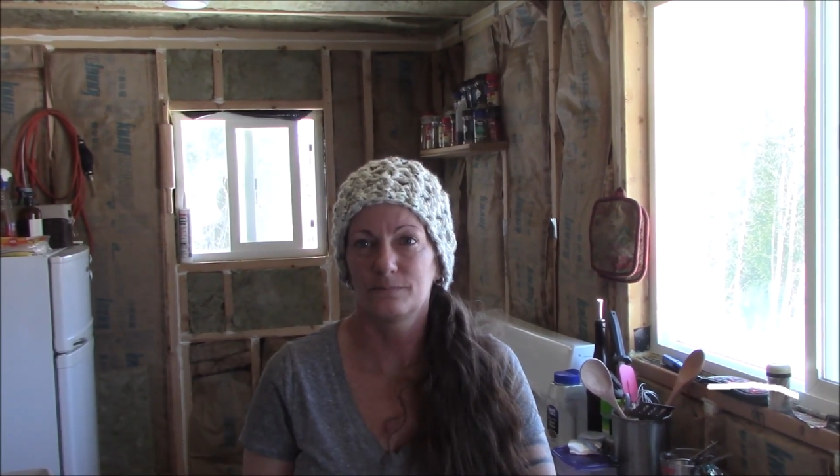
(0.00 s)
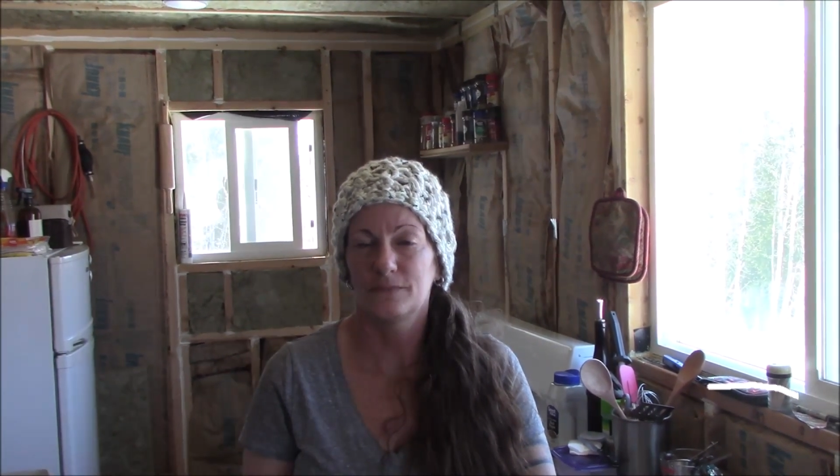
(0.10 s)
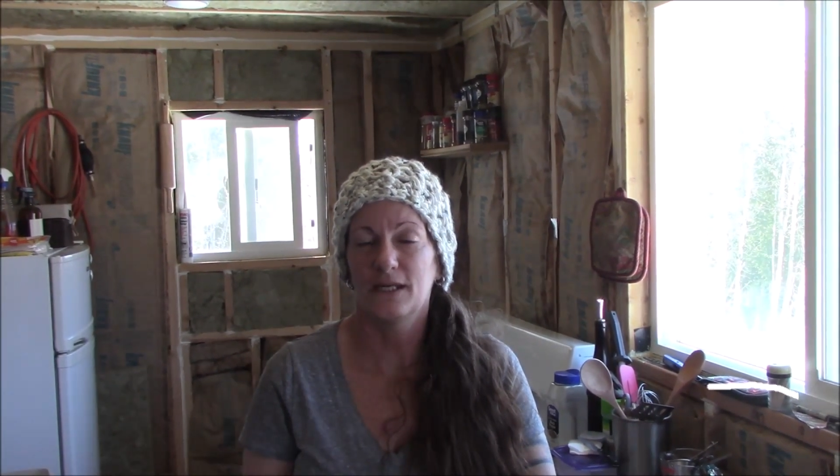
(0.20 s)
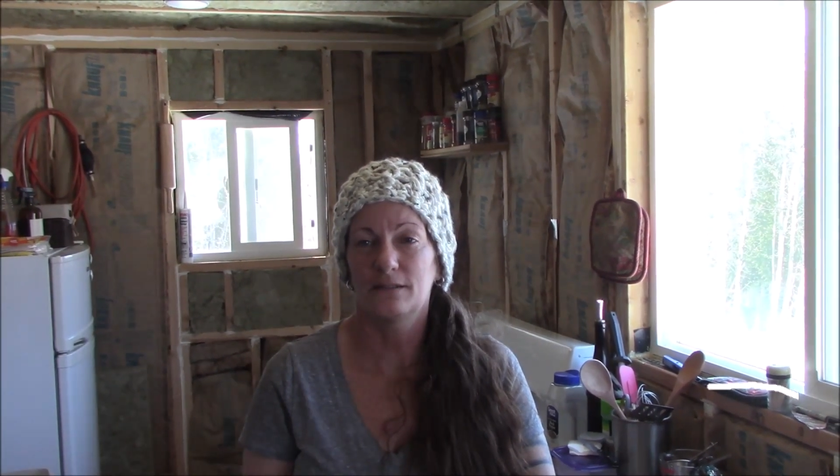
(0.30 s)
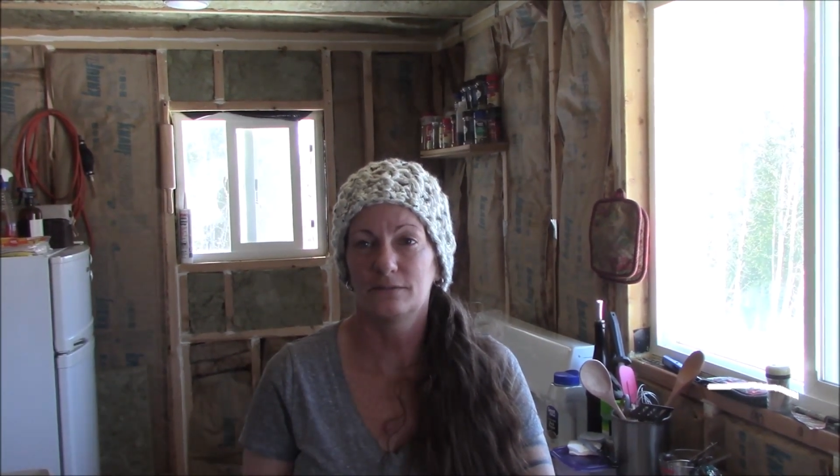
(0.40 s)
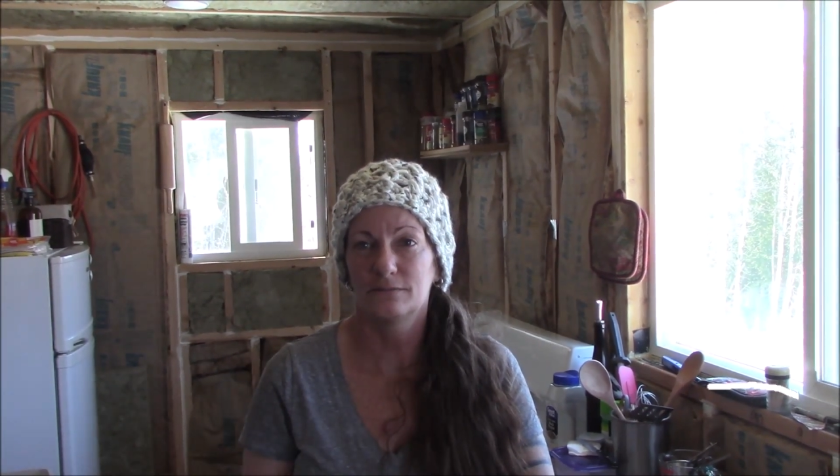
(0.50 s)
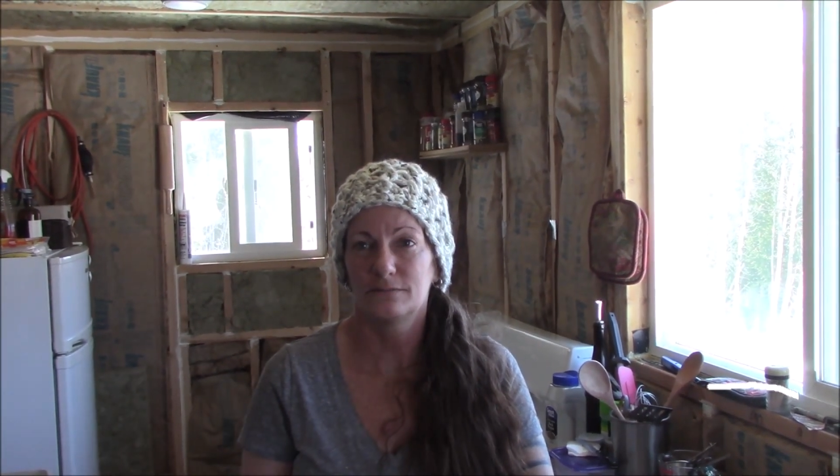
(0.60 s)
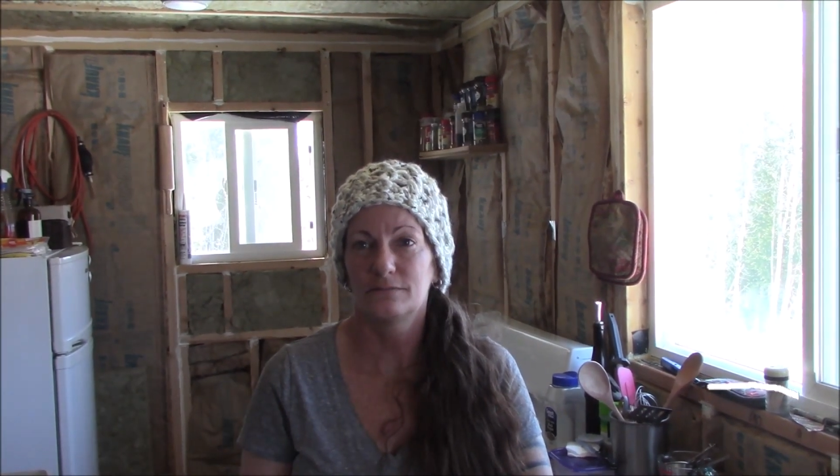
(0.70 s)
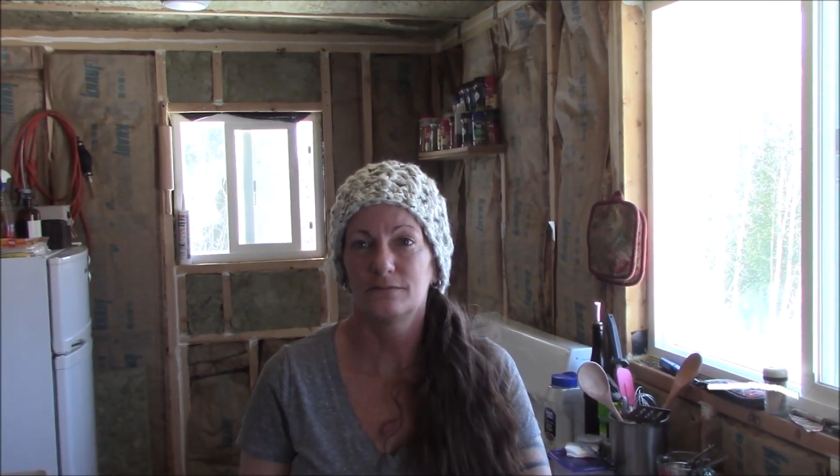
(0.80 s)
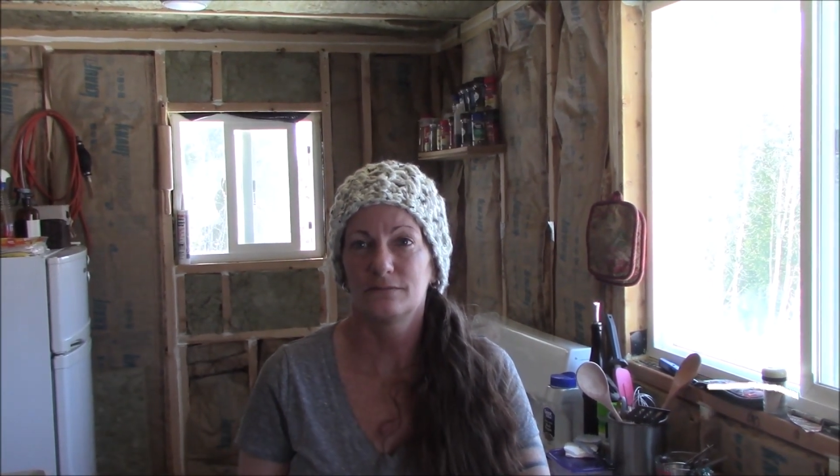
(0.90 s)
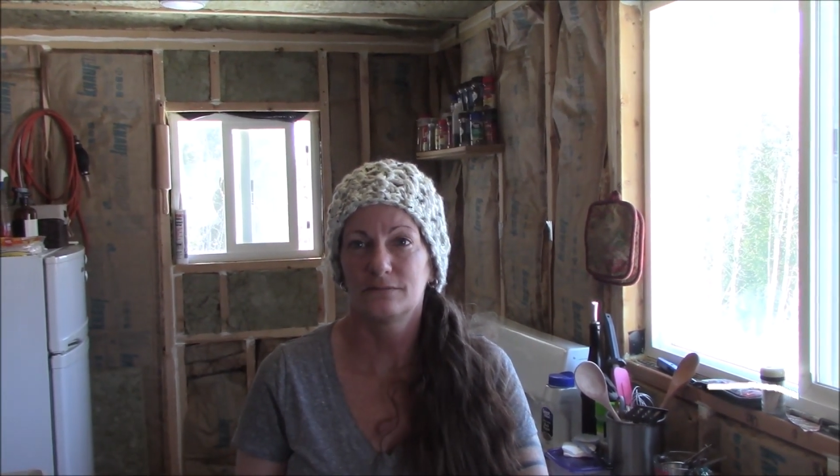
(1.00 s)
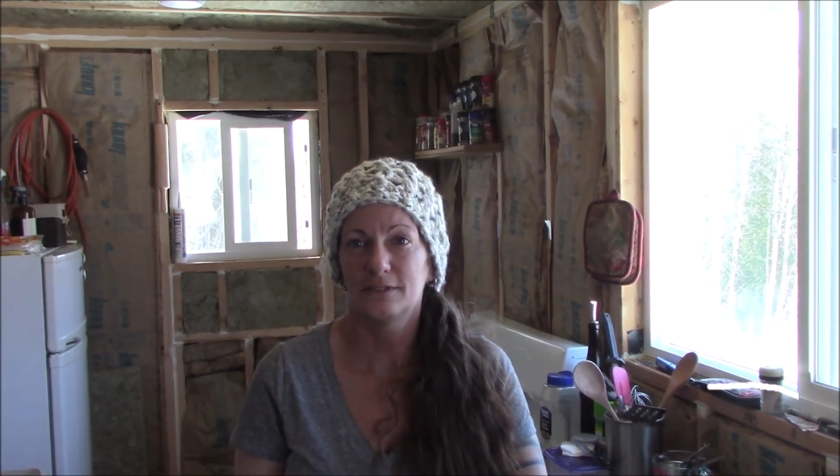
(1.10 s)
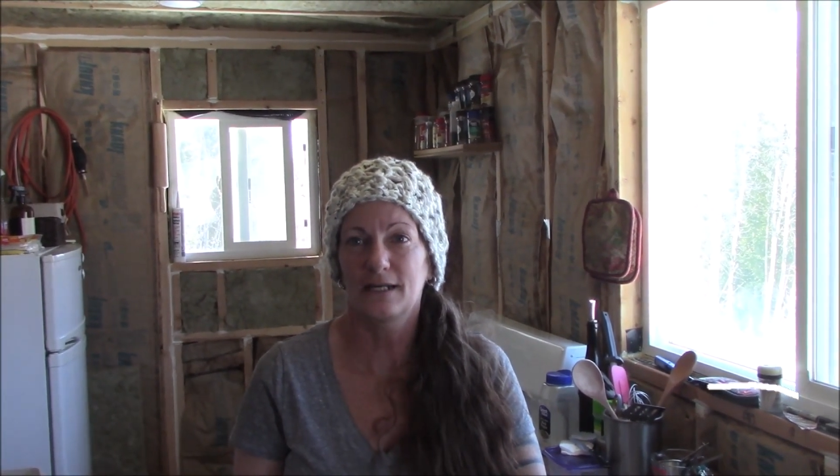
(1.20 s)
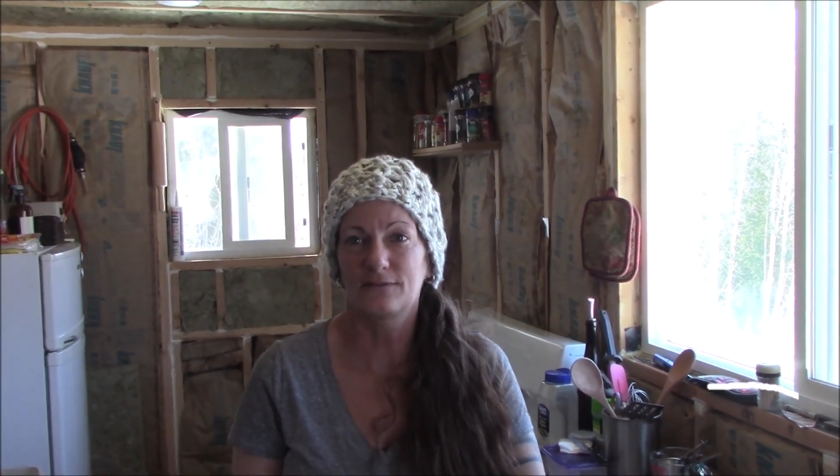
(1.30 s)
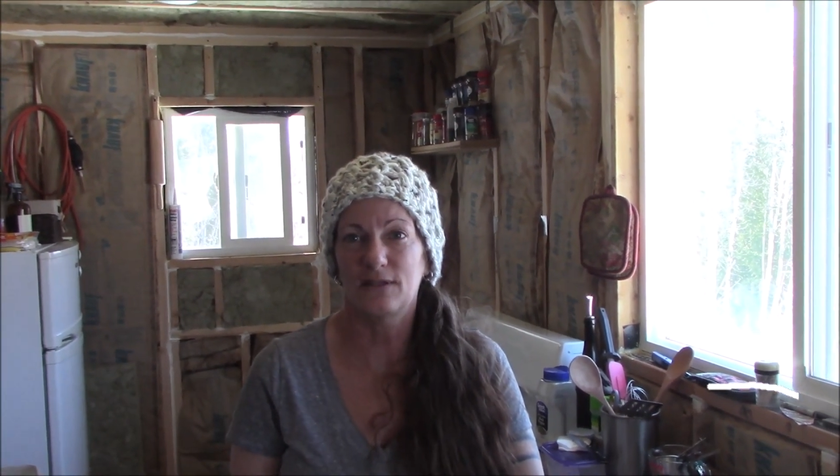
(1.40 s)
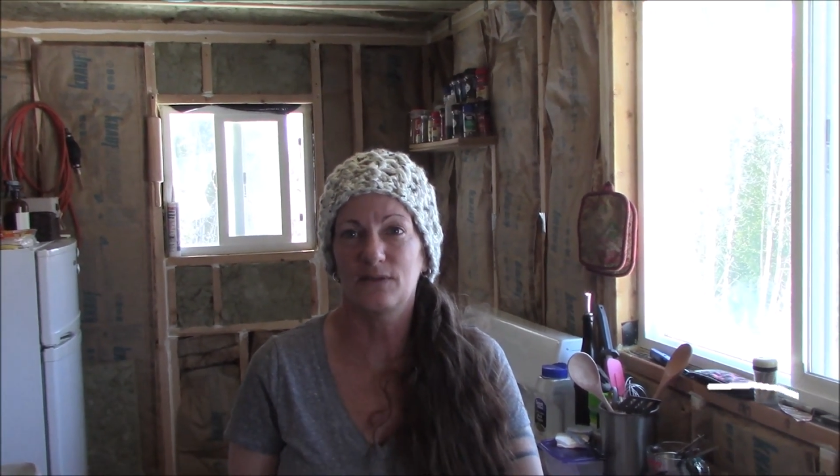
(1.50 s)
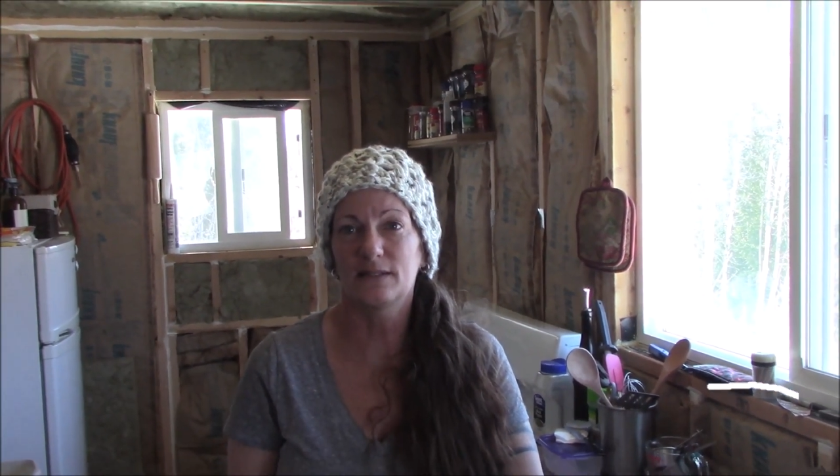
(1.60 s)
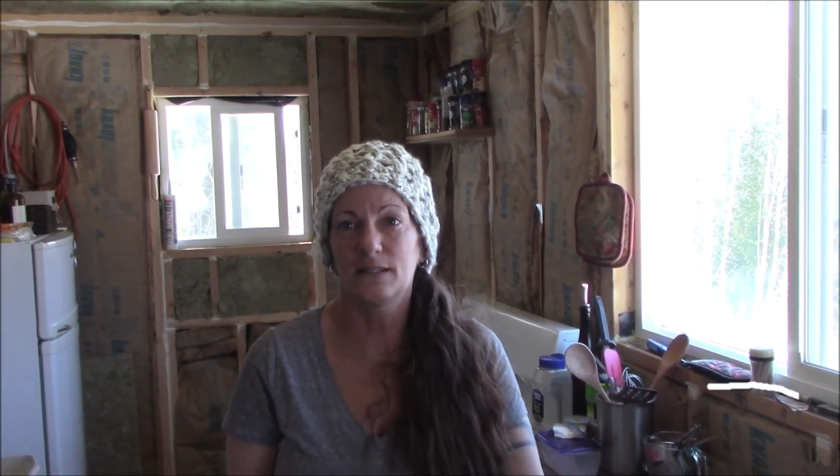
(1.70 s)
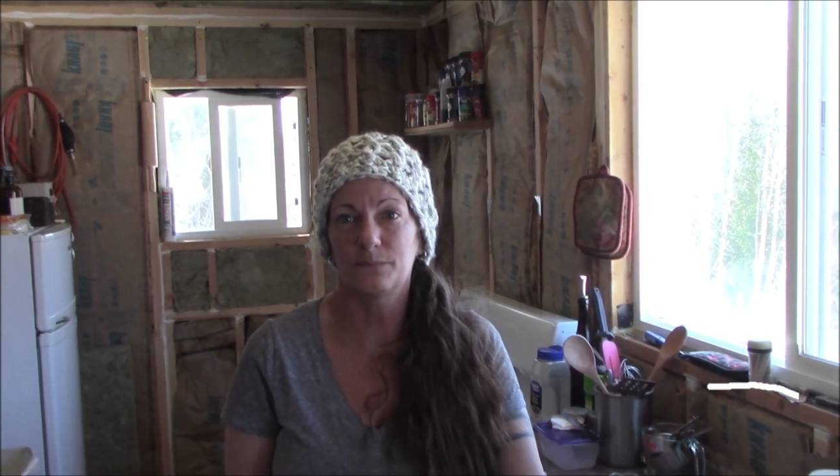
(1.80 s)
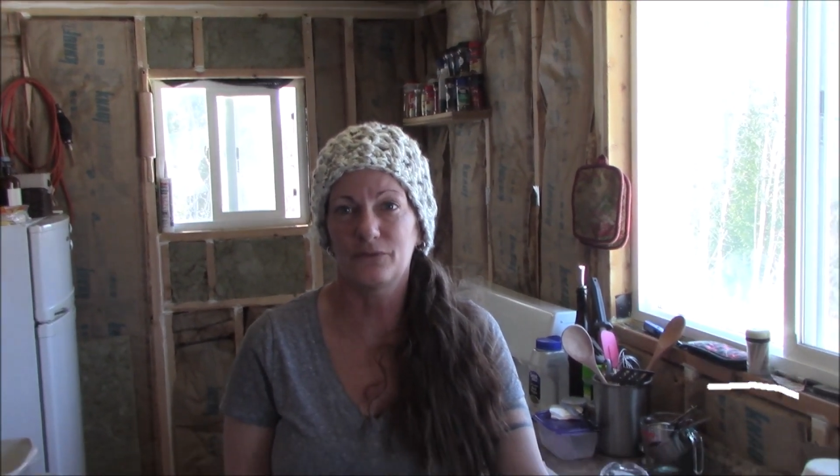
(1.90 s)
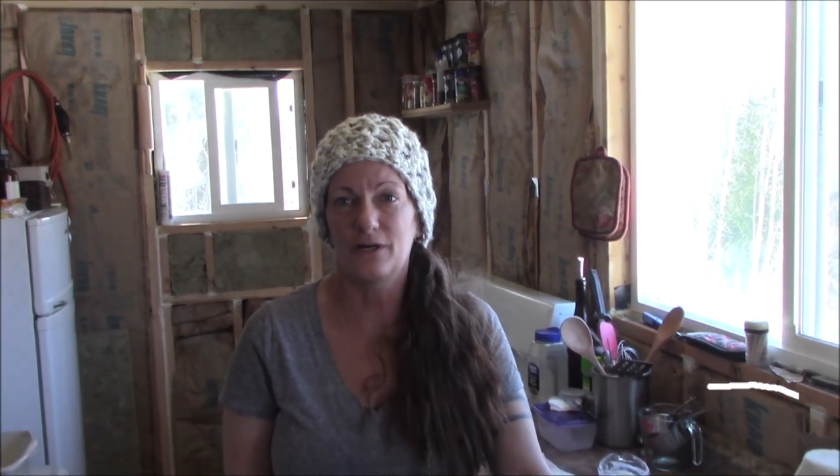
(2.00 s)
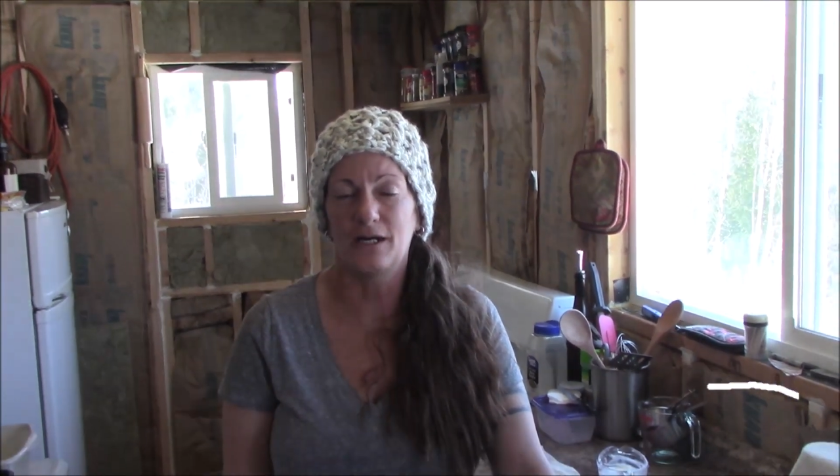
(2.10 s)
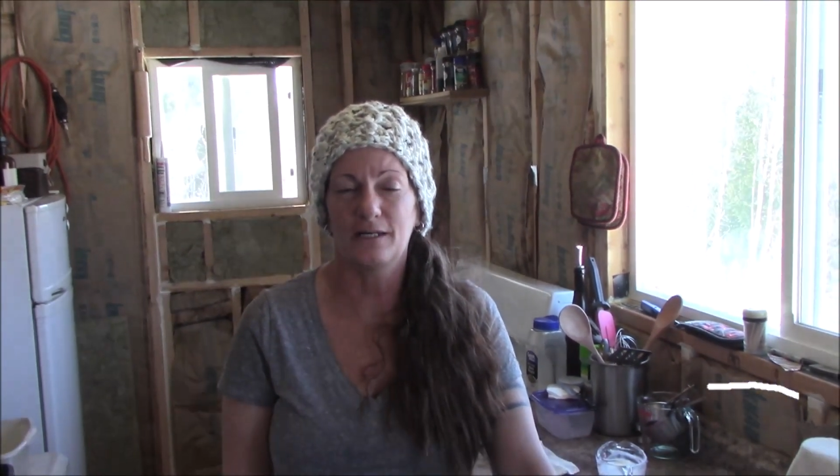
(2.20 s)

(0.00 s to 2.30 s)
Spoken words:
Yeah, because I thought that was odd.